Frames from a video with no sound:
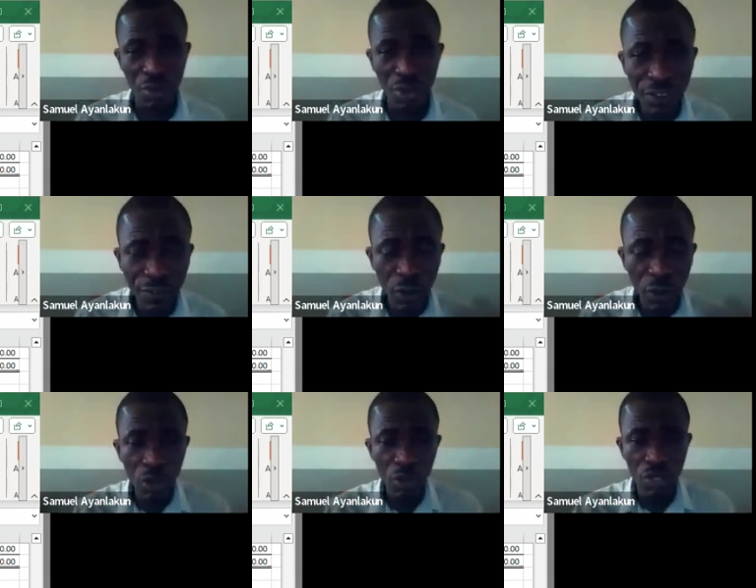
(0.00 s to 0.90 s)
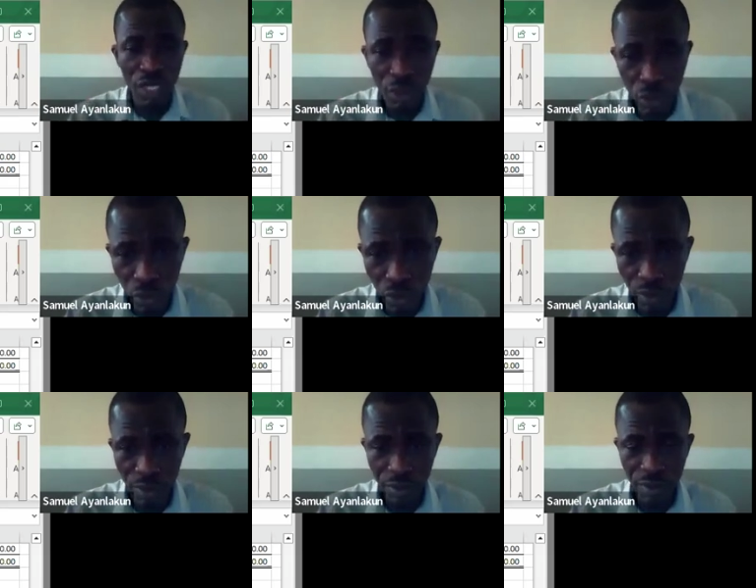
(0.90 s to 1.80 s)
Brought it forward to year two.
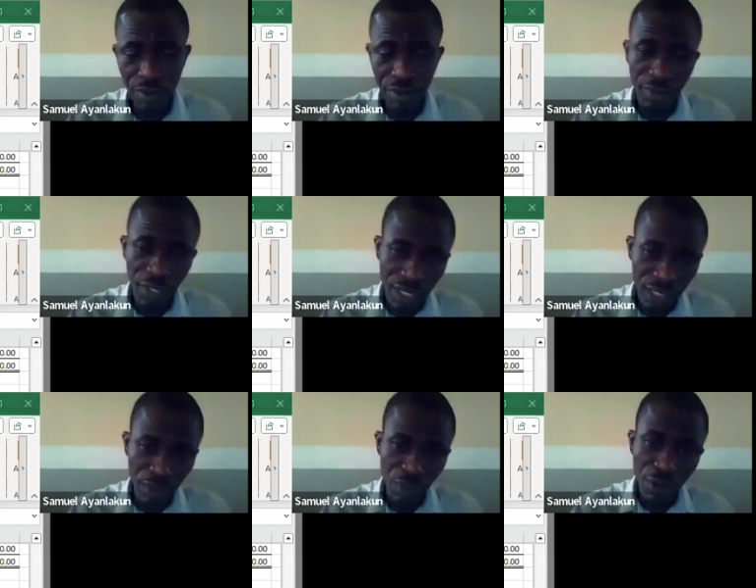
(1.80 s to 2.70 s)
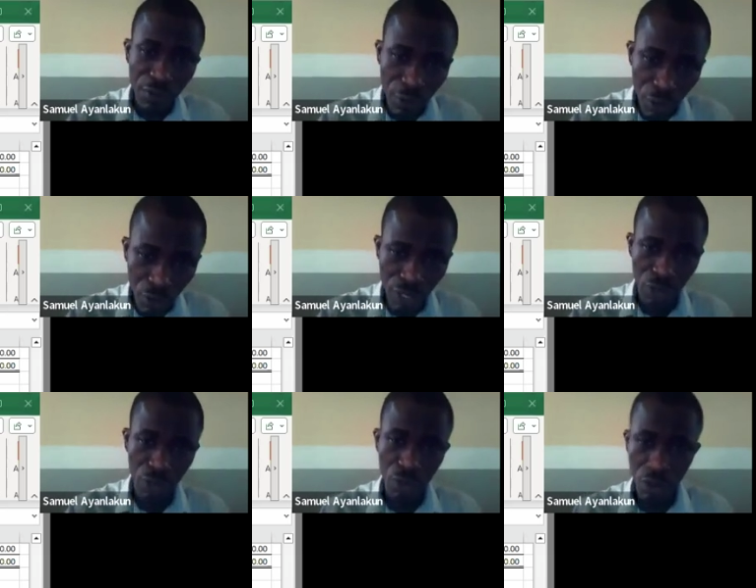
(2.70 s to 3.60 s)
It has been brought forward to year
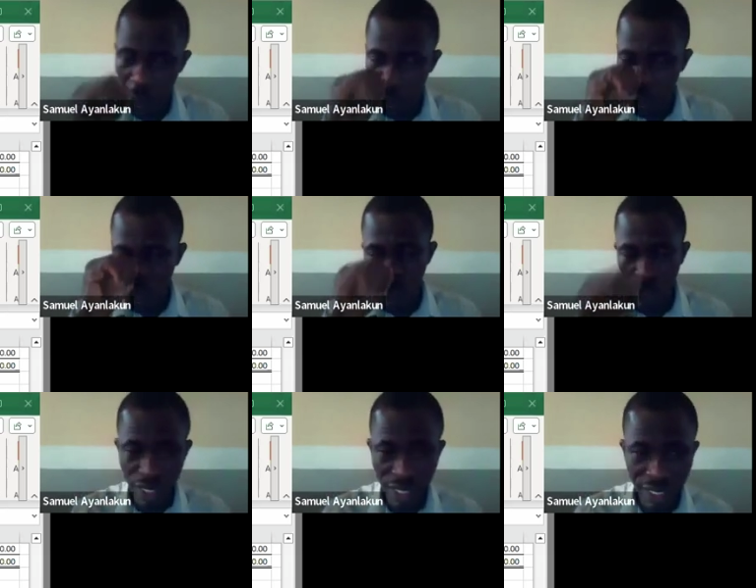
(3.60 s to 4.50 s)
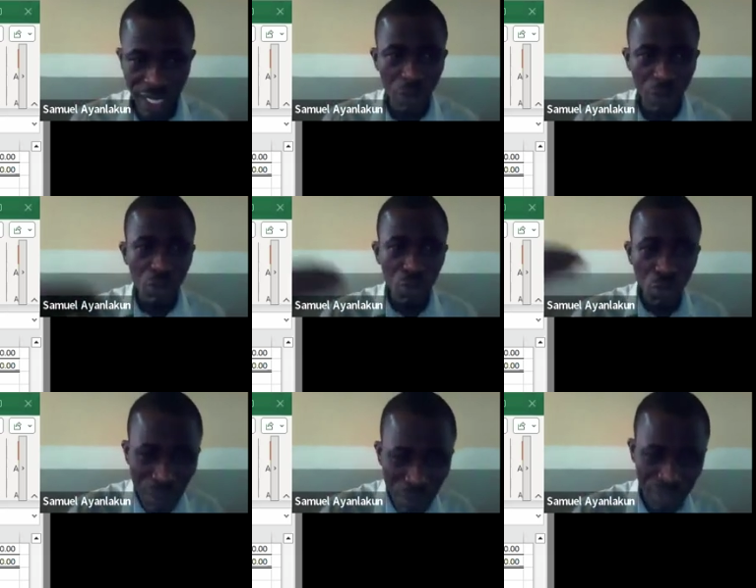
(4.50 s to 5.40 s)
two. So it is now
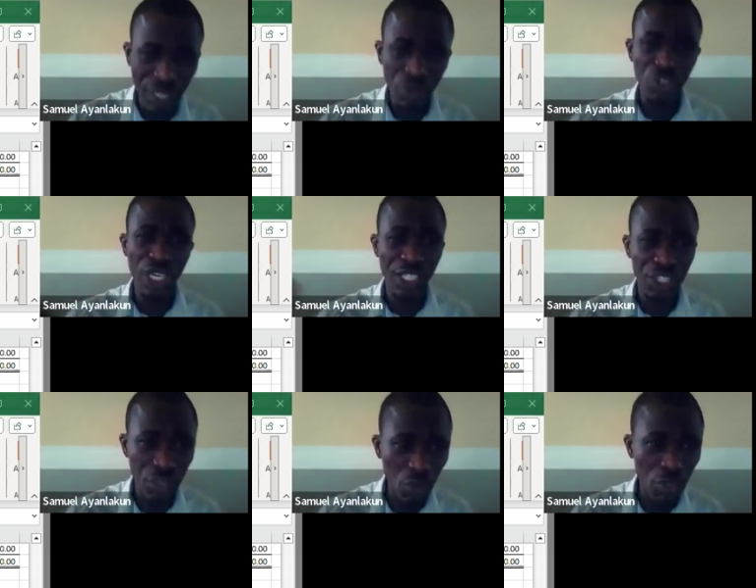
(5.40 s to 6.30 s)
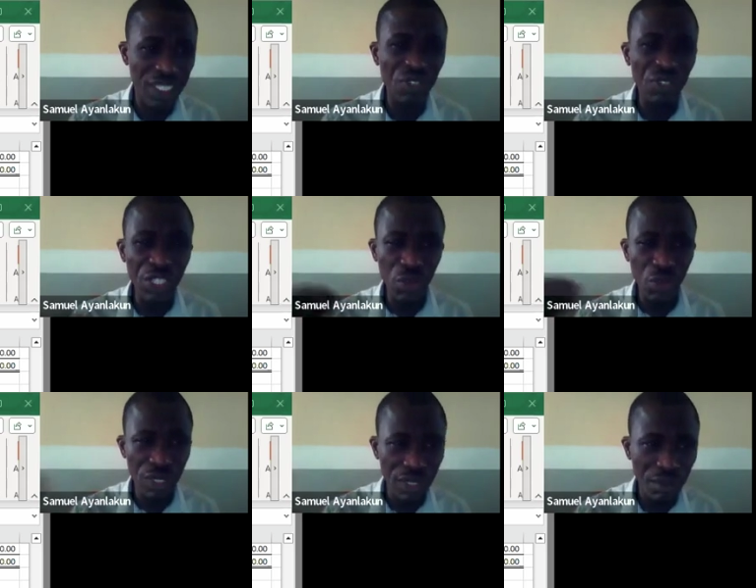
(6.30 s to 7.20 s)
20% charge. It is
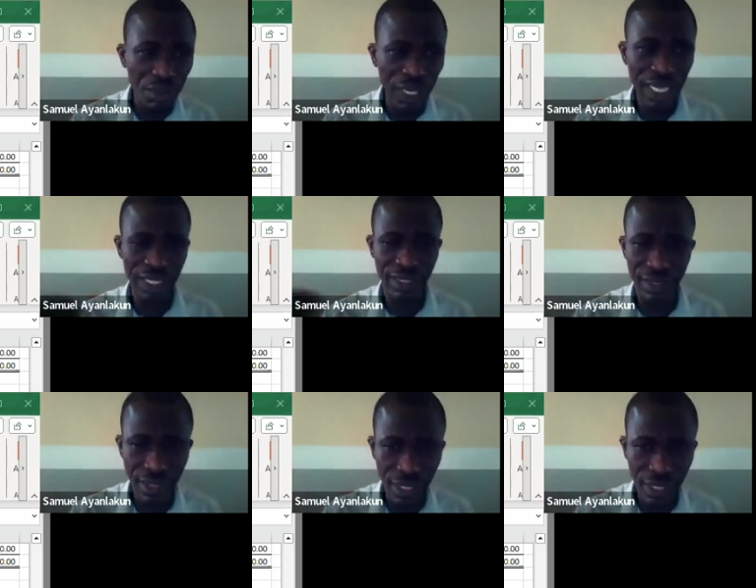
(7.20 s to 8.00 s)
reducing balance.